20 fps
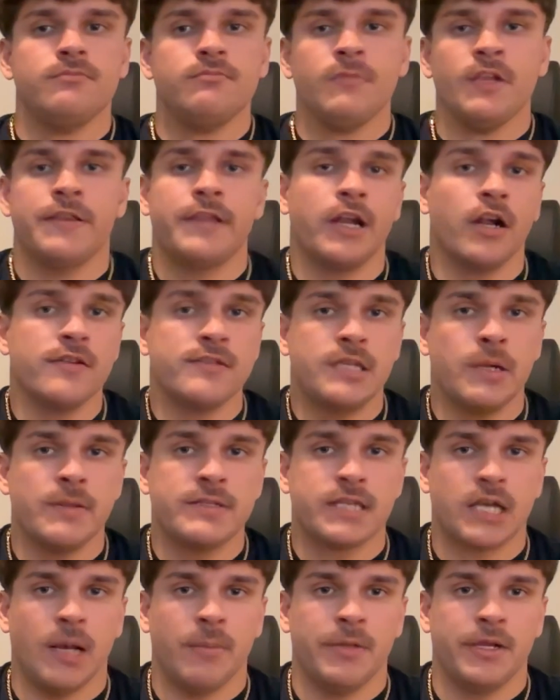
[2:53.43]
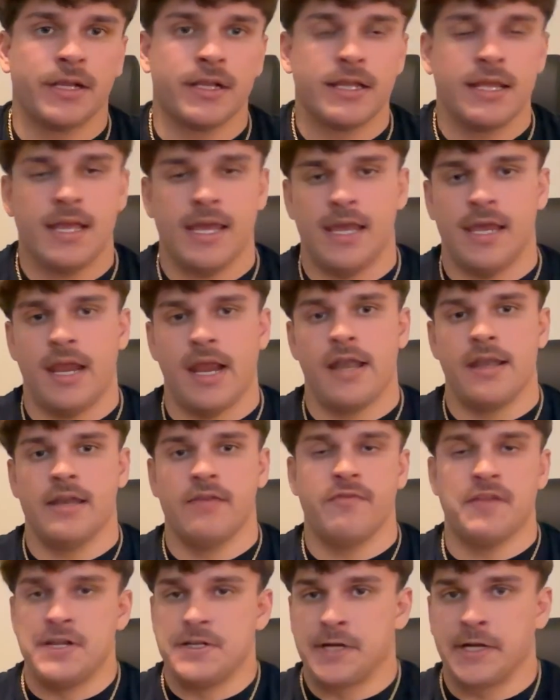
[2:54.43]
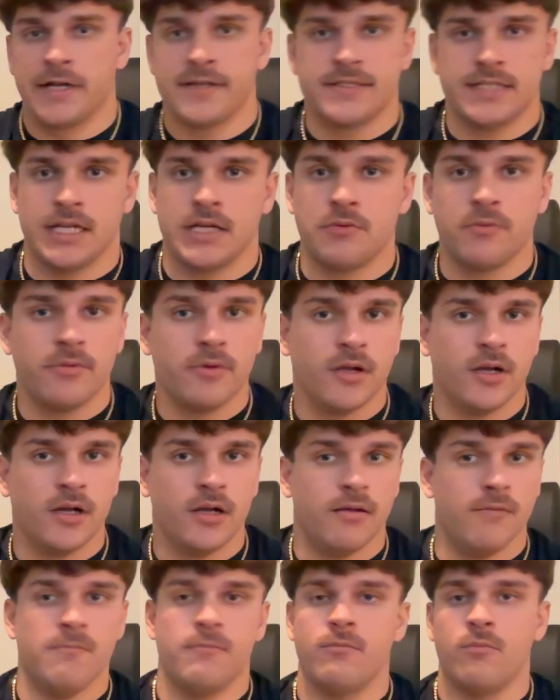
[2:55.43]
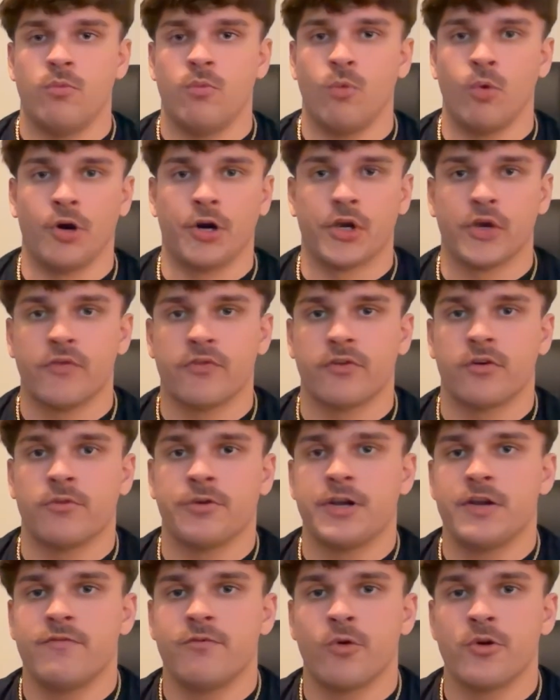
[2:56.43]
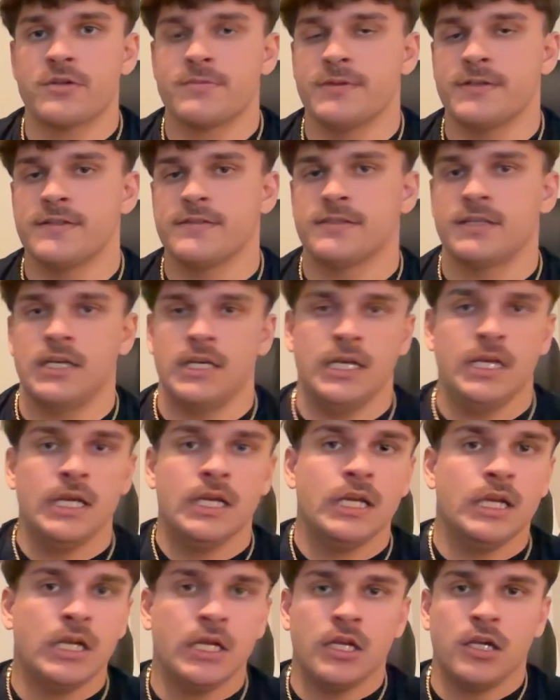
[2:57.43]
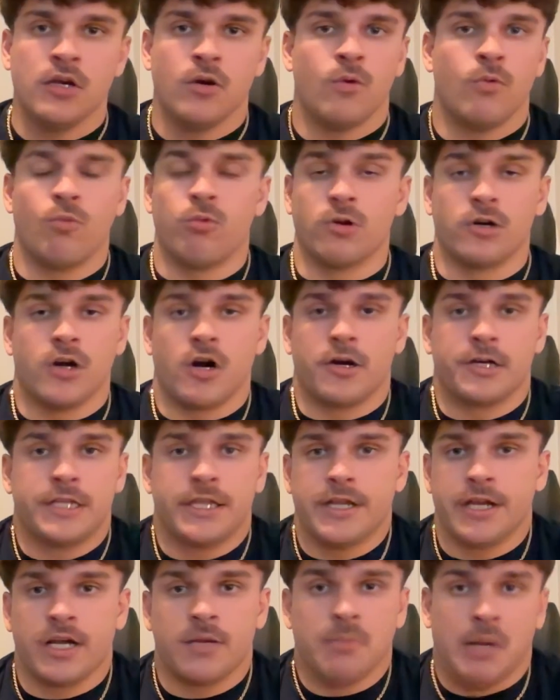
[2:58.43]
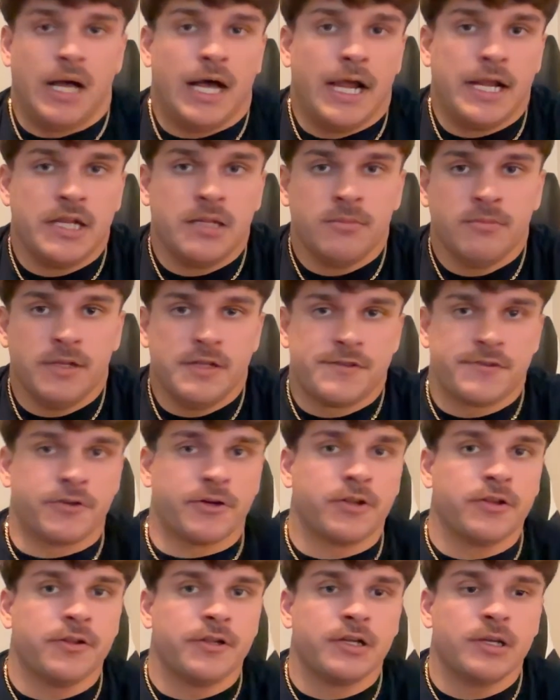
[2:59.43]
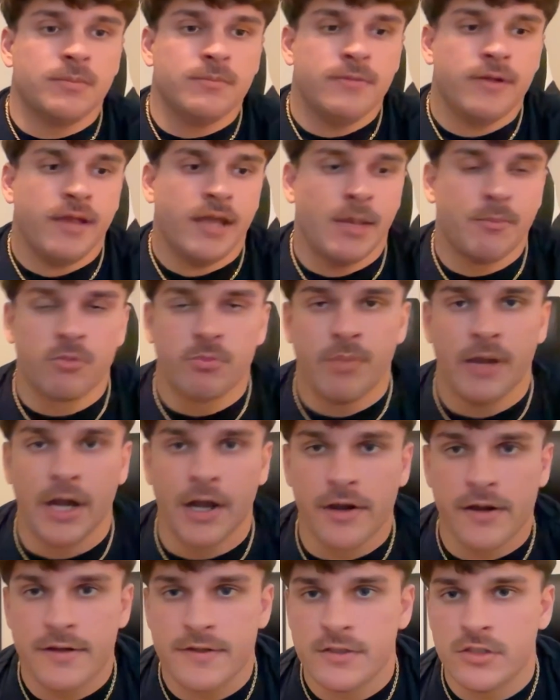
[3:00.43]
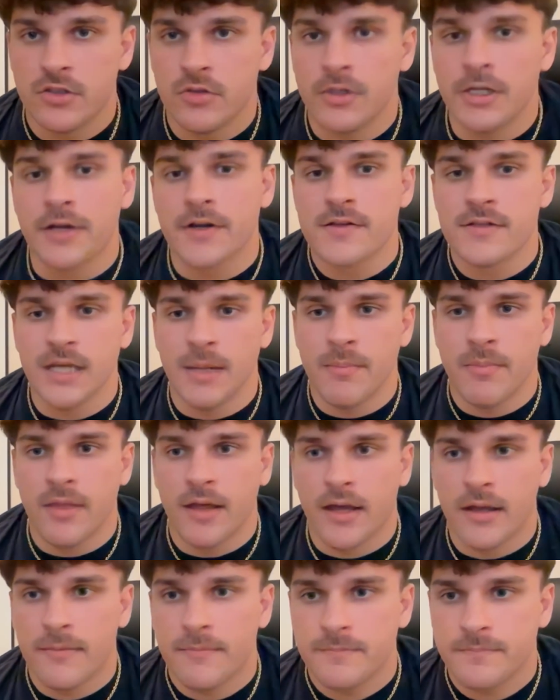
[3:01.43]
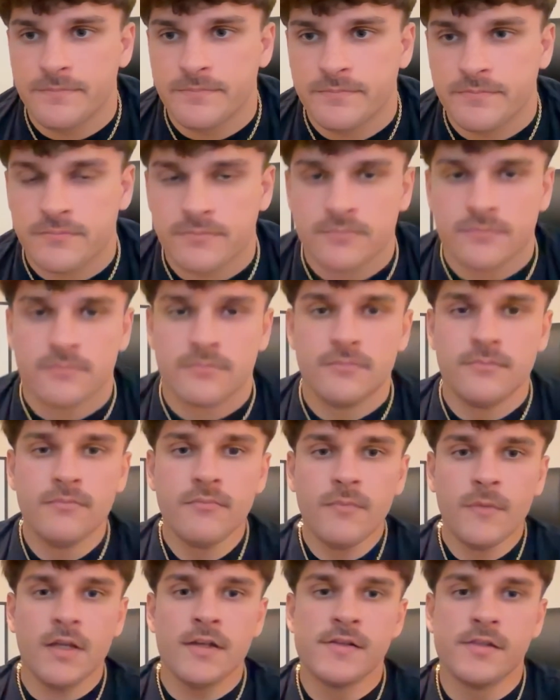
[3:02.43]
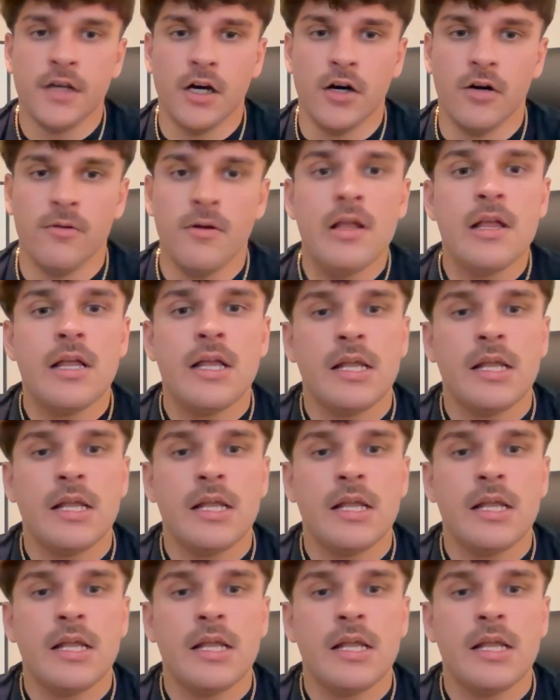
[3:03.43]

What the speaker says: they don't see what's coming, and if they try to send word for reinforcements, we're already there behind them, encircling them, and prepared to intercept that. So,